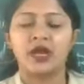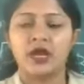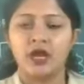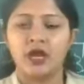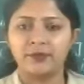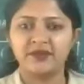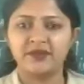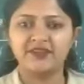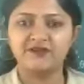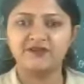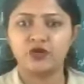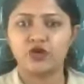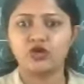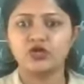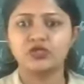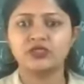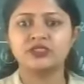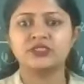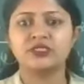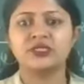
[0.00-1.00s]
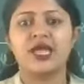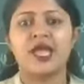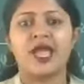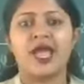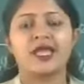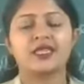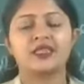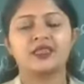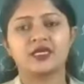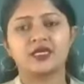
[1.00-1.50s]
herbivores
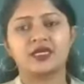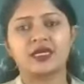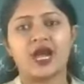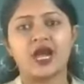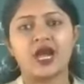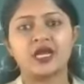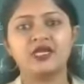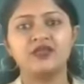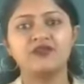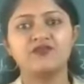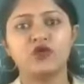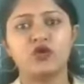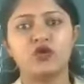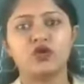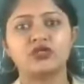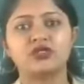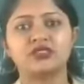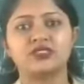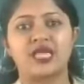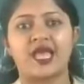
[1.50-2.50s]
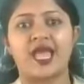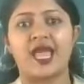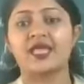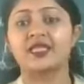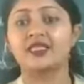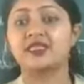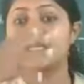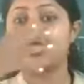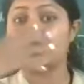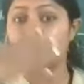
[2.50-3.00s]
and the carnivores
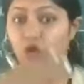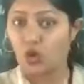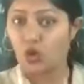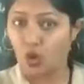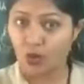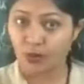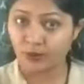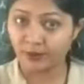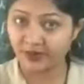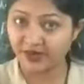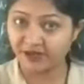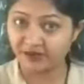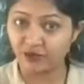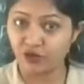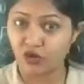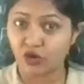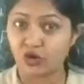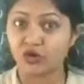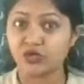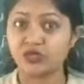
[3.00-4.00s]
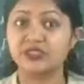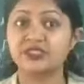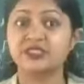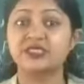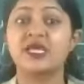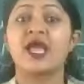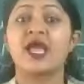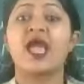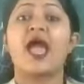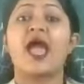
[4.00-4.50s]
and the omnivores,
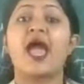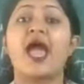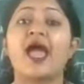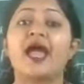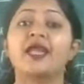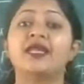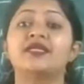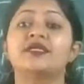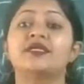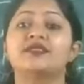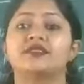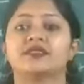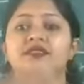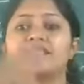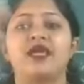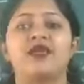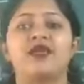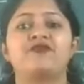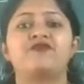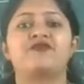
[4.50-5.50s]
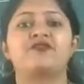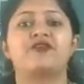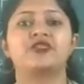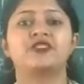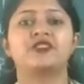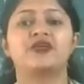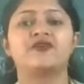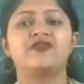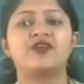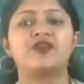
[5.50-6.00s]
and then
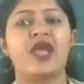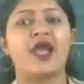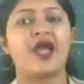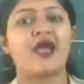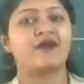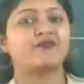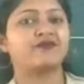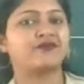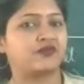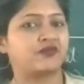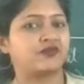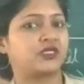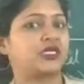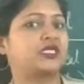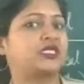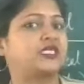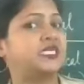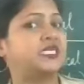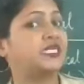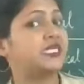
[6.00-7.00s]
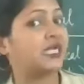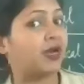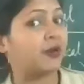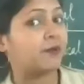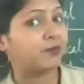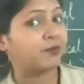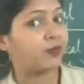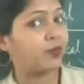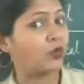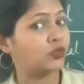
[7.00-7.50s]
further we have the
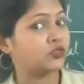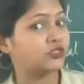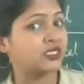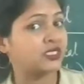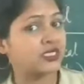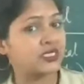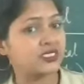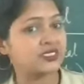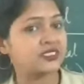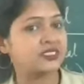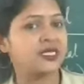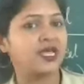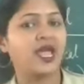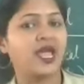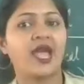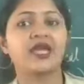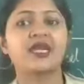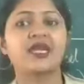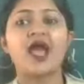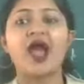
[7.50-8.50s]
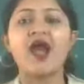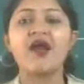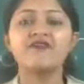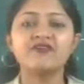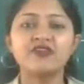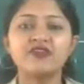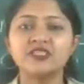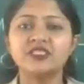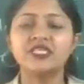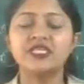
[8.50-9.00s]
decomposers, and
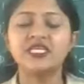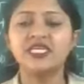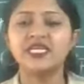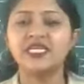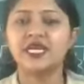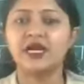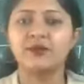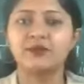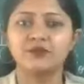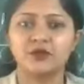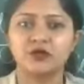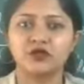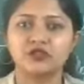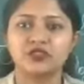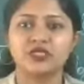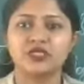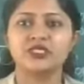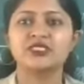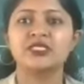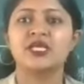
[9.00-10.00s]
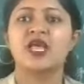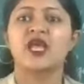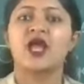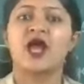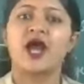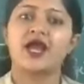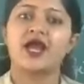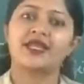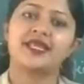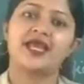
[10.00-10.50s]
after the decomposers
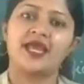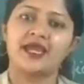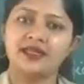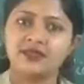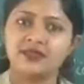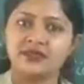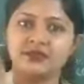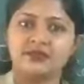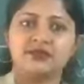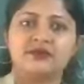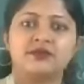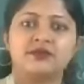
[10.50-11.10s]
again